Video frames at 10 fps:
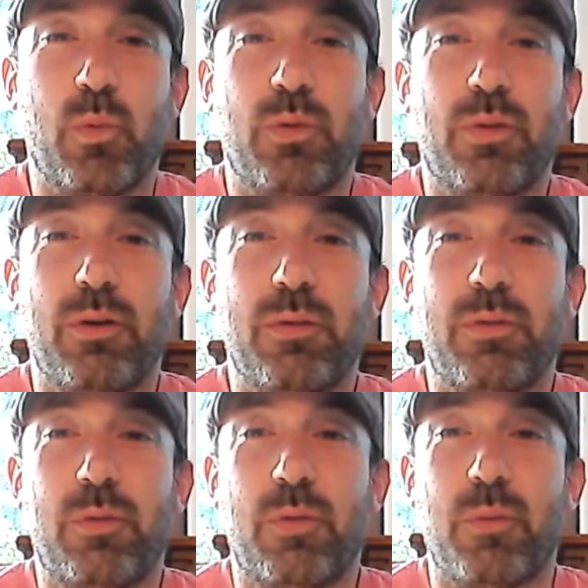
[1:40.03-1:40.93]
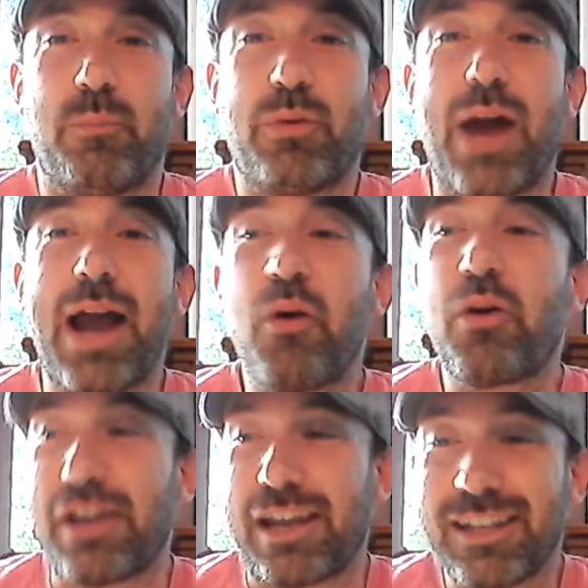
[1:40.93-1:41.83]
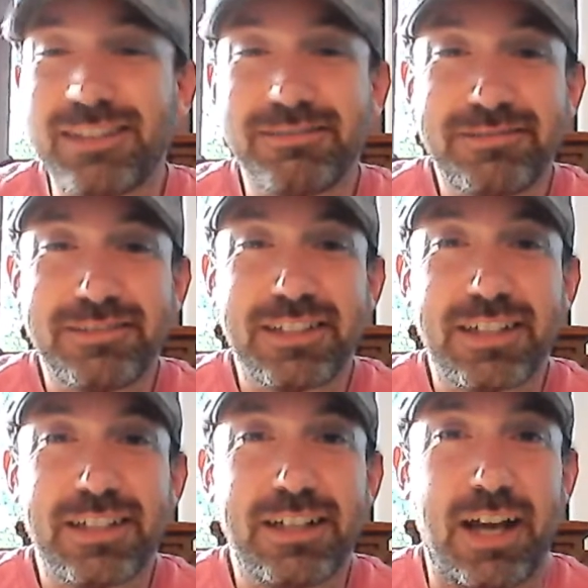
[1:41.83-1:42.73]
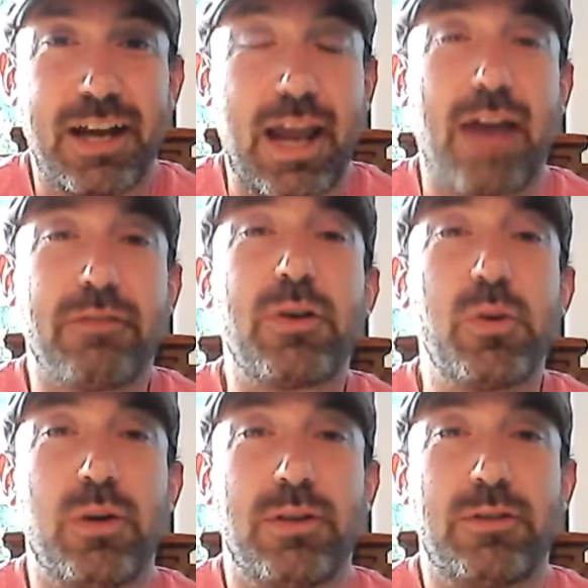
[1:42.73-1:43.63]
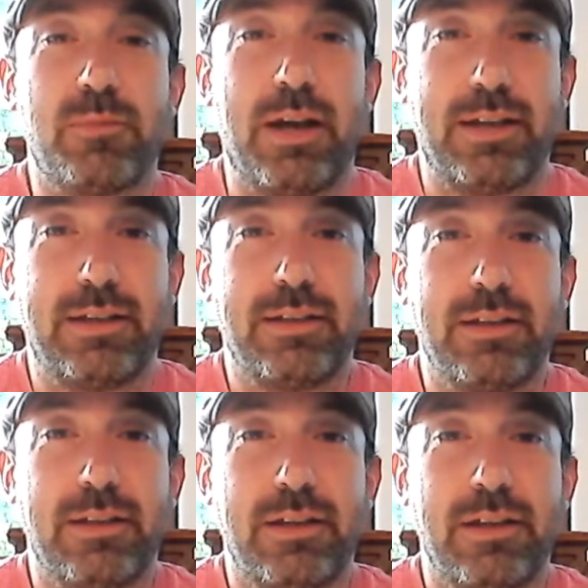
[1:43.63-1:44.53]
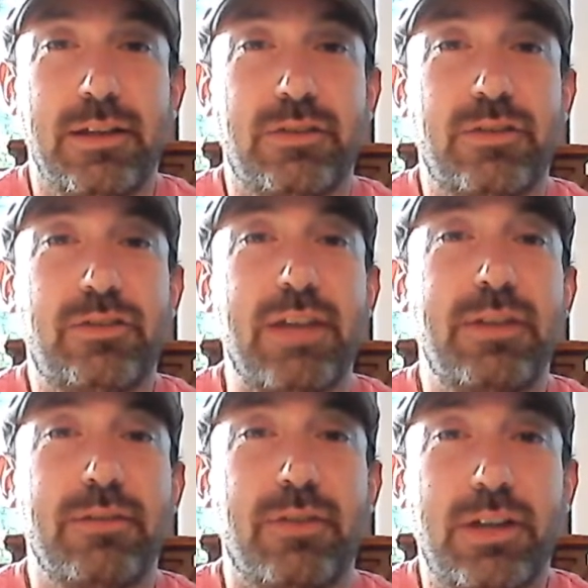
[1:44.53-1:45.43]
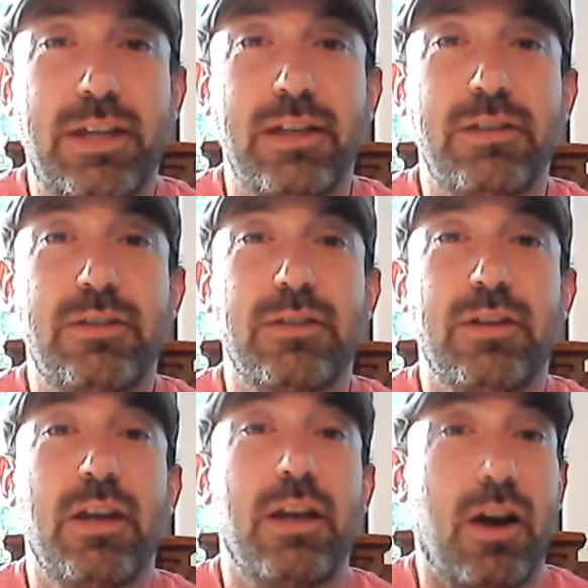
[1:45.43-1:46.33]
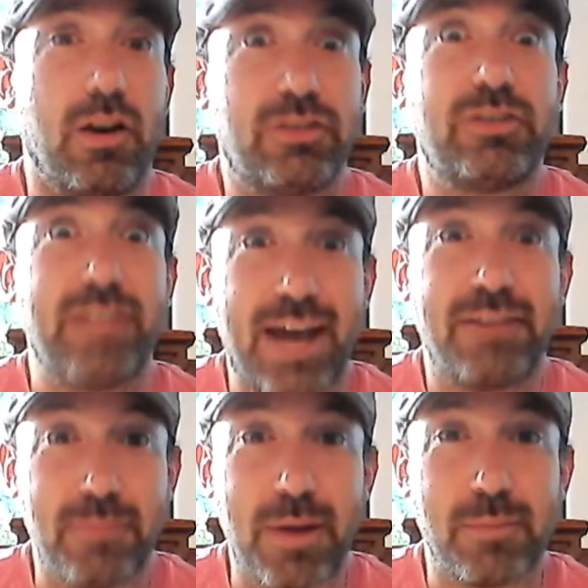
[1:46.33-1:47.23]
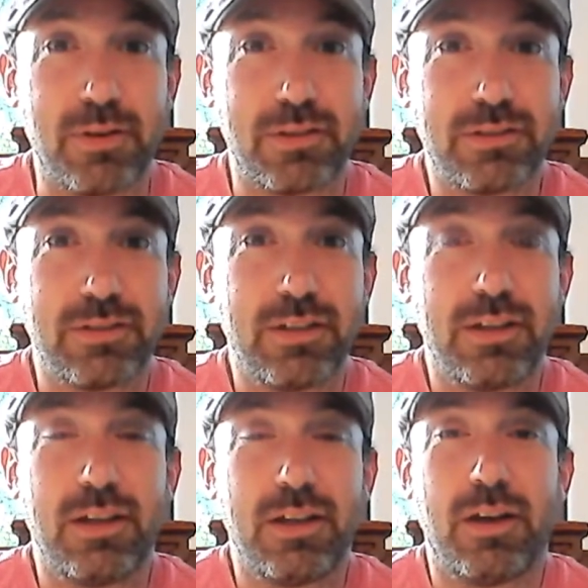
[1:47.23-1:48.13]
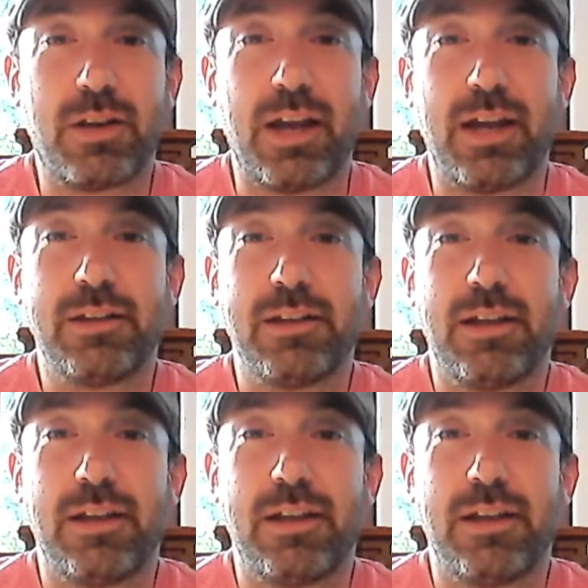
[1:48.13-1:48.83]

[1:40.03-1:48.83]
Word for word: the The priority on everyone's mind is the safety of our kids, our staff members, okay,